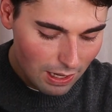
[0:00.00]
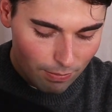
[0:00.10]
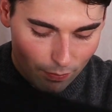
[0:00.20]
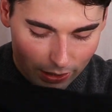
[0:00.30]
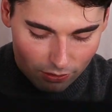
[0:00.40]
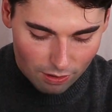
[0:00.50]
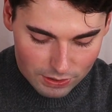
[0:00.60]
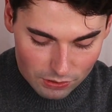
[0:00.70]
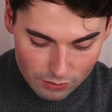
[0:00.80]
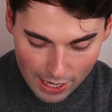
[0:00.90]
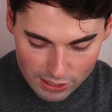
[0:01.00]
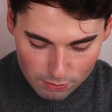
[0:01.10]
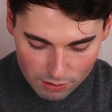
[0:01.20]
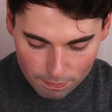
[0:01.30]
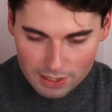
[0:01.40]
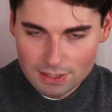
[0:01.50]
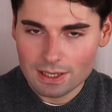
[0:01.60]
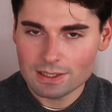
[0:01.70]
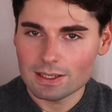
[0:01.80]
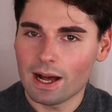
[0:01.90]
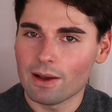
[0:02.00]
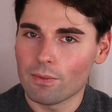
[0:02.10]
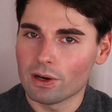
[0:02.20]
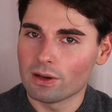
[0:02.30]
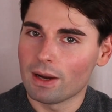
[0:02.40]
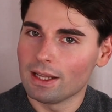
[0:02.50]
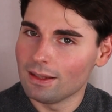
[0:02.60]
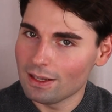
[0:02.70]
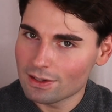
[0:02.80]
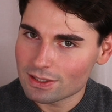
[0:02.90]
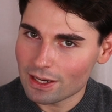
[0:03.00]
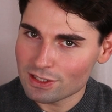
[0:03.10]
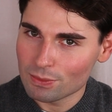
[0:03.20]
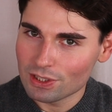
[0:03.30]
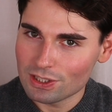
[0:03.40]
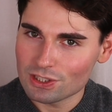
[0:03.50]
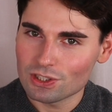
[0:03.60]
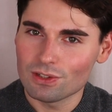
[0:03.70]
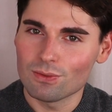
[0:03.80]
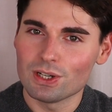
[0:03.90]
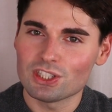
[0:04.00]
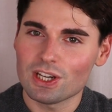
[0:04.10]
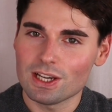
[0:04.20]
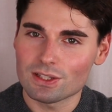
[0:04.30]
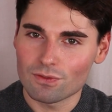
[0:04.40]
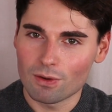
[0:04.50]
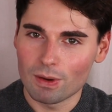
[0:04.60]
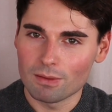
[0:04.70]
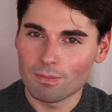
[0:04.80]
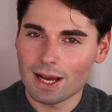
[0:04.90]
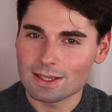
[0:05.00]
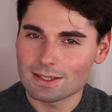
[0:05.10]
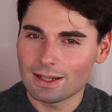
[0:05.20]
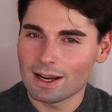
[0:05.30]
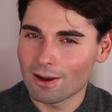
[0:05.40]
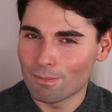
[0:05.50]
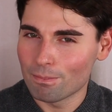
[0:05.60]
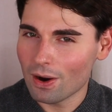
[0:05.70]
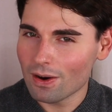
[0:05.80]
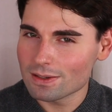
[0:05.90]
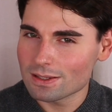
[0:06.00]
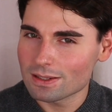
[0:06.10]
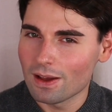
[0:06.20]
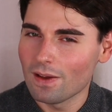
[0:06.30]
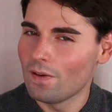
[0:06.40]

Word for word: But when it comes to cashmere pieces, I'm wearing my latest cashmere edition, which is from Hermes that I unboxed